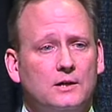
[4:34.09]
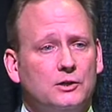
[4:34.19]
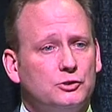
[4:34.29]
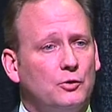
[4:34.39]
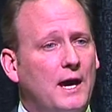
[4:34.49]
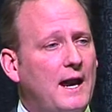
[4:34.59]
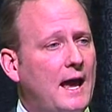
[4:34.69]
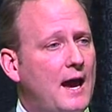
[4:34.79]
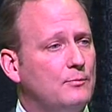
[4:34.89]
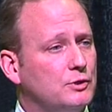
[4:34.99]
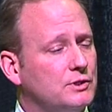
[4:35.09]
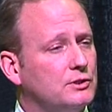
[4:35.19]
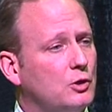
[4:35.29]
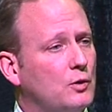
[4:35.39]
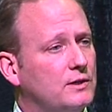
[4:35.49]
So that happens, and
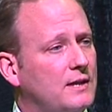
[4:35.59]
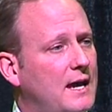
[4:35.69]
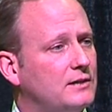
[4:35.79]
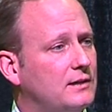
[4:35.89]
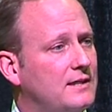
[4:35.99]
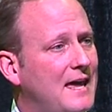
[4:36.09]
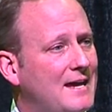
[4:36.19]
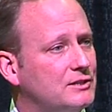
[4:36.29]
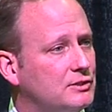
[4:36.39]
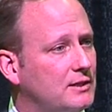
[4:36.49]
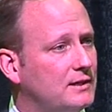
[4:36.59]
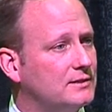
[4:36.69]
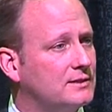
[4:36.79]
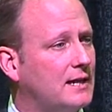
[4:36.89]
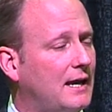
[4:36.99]
so in that
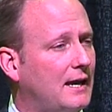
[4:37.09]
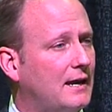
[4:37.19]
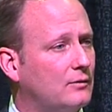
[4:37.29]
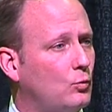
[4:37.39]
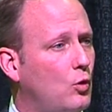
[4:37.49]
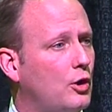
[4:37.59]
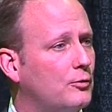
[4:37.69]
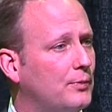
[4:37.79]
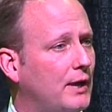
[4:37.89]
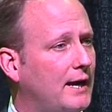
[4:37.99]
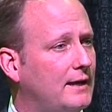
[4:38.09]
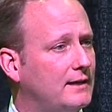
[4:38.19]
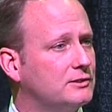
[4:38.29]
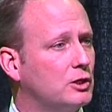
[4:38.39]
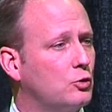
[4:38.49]
sense, it's kind of like water planning.
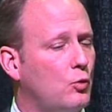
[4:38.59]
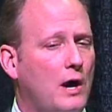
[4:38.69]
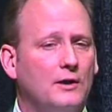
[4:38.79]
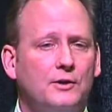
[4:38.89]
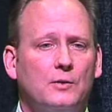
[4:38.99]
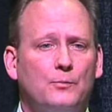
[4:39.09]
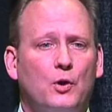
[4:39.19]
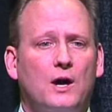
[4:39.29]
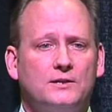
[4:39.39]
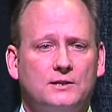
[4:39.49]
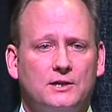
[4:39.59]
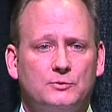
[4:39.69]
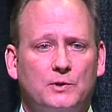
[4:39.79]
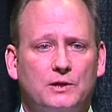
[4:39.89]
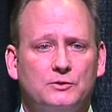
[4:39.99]
It's a ground-up process
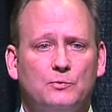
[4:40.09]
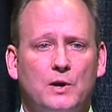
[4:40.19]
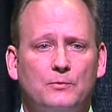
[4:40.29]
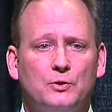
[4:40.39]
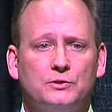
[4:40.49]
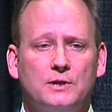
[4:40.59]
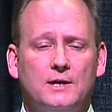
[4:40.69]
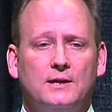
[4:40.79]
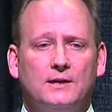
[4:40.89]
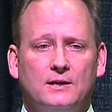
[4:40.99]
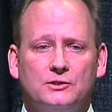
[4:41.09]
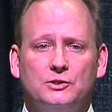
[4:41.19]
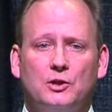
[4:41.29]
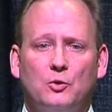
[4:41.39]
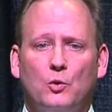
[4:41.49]
because members
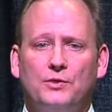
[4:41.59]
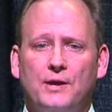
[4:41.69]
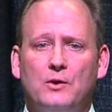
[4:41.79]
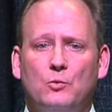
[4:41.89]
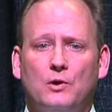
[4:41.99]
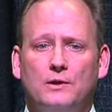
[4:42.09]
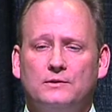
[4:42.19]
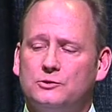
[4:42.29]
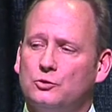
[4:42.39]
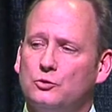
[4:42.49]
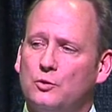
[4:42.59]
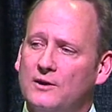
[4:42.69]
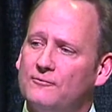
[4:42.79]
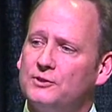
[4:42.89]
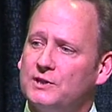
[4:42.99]
consider what they want to
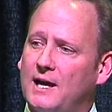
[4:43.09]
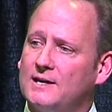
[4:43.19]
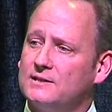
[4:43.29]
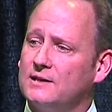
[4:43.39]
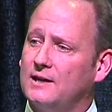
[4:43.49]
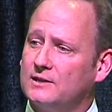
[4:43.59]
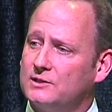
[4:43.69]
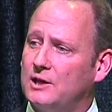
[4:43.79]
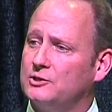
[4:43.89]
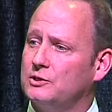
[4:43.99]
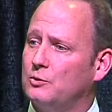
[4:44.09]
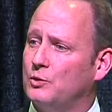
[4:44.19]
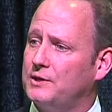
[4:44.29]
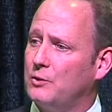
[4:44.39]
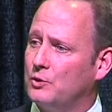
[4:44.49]
emphasize in the next session and
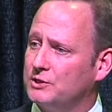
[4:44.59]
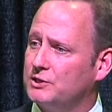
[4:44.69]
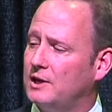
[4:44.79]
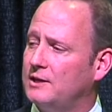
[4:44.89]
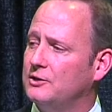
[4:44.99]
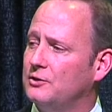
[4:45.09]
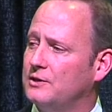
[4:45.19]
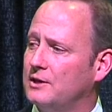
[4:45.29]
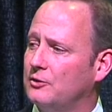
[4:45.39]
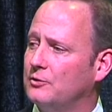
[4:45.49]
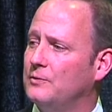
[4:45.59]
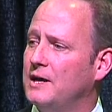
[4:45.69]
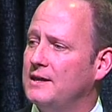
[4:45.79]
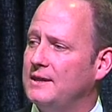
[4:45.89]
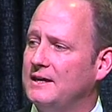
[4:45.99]
what they want to study during the interim.
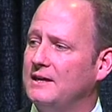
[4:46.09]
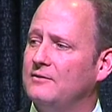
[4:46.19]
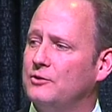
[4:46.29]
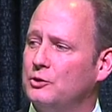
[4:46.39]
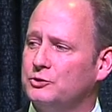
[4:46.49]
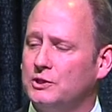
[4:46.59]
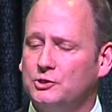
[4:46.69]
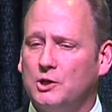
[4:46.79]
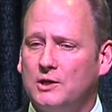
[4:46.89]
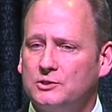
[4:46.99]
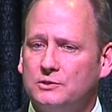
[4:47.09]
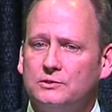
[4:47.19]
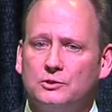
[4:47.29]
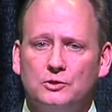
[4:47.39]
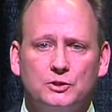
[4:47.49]
They give those
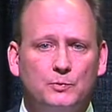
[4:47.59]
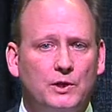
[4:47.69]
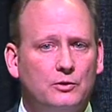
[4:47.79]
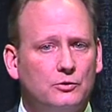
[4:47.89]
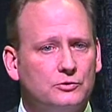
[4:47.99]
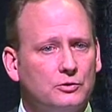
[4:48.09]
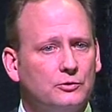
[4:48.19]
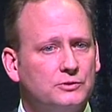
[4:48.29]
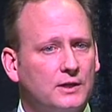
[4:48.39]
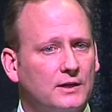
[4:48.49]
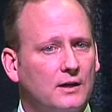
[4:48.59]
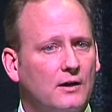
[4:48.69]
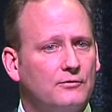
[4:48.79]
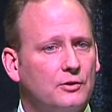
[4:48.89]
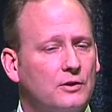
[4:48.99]
suggestions to the Speaker and to the Lieutenant
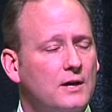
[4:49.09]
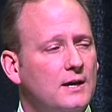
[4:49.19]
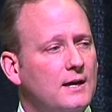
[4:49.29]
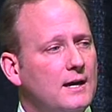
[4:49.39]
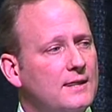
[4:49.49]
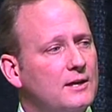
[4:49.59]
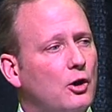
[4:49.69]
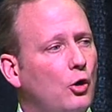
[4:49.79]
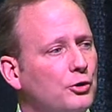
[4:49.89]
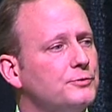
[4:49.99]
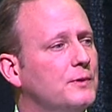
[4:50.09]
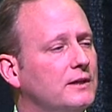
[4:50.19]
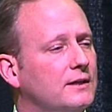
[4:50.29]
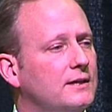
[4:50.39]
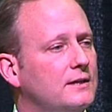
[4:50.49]
Governor, and then
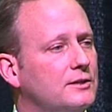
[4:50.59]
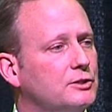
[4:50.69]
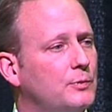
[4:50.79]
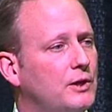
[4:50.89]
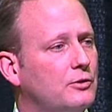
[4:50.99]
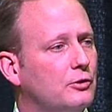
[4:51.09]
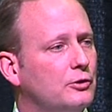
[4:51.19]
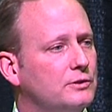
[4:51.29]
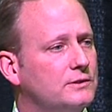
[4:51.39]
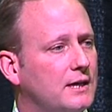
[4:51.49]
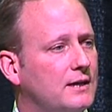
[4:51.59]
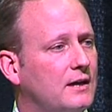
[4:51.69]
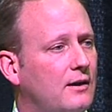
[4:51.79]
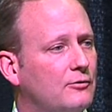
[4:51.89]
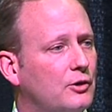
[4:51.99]
ultimately the Speaker and the Lieutenant
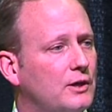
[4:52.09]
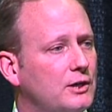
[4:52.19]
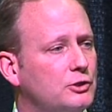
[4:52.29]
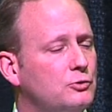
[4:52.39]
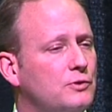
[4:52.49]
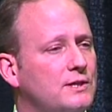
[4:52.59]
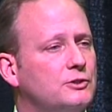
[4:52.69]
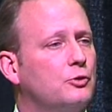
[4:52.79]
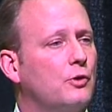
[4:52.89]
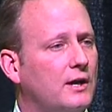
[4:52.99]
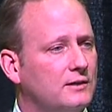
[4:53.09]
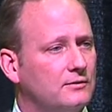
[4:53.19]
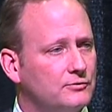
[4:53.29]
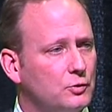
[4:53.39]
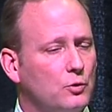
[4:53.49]
Governor issue these
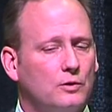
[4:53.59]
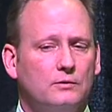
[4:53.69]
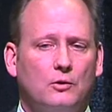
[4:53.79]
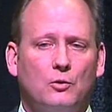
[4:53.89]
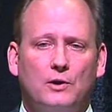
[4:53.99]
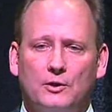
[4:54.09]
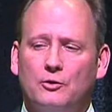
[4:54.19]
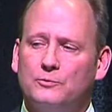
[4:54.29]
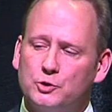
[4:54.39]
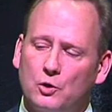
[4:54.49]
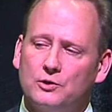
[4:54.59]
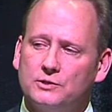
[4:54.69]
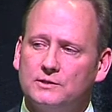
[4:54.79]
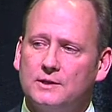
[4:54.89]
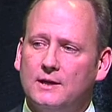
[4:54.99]
directives or interim
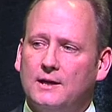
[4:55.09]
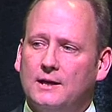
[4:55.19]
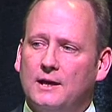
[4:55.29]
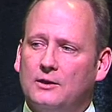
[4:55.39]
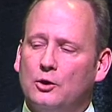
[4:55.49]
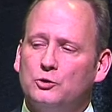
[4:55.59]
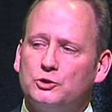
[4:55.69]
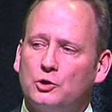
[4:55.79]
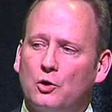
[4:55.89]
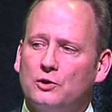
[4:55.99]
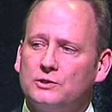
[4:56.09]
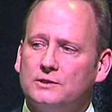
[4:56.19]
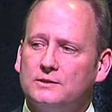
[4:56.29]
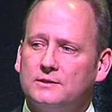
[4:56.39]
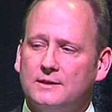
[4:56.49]
charges. And those
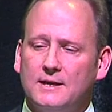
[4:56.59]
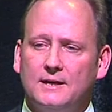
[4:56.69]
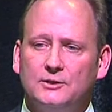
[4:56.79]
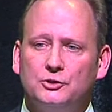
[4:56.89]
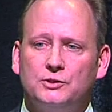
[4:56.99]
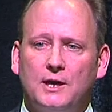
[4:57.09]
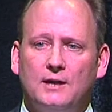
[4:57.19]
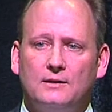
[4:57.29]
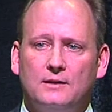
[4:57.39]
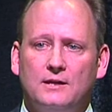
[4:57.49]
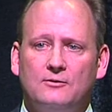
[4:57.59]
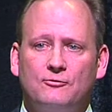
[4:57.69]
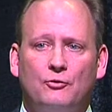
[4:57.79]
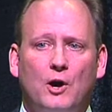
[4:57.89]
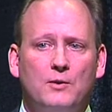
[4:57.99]
charges then set the
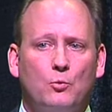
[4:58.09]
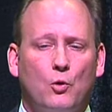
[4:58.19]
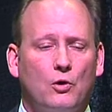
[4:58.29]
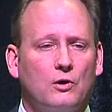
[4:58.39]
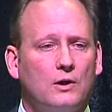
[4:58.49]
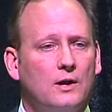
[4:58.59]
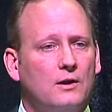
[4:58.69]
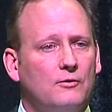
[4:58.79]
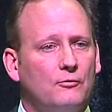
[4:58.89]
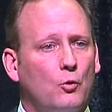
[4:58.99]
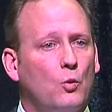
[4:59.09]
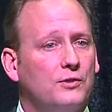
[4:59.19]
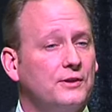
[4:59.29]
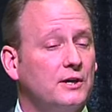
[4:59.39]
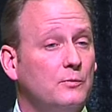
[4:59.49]
framework for
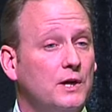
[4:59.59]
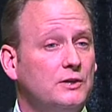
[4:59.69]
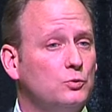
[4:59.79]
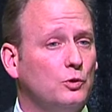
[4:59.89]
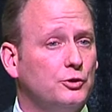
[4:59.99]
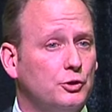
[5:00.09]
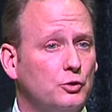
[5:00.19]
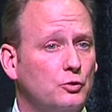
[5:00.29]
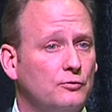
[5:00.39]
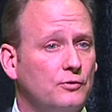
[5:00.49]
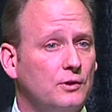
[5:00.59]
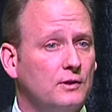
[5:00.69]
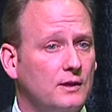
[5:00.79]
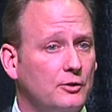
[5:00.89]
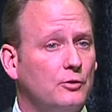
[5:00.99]
what the committees will do for
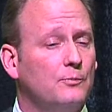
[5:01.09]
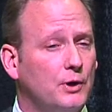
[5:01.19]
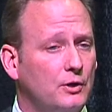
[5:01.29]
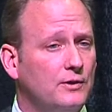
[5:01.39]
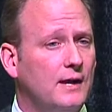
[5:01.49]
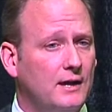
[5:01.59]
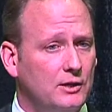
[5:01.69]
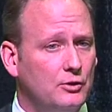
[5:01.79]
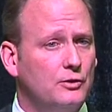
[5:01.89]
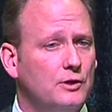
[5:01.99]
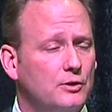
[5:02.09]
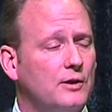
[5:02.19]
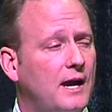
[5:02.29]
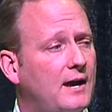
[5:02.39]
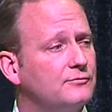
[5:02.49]
the interim period, that year to year and
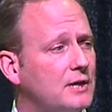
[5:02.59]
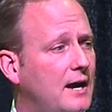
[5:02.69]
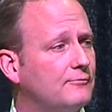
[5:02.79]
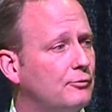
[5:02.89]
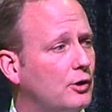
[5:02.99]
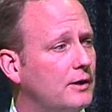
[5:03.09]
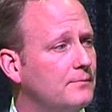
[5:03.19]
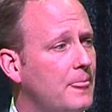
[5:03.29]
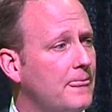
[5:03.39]
a half time frame.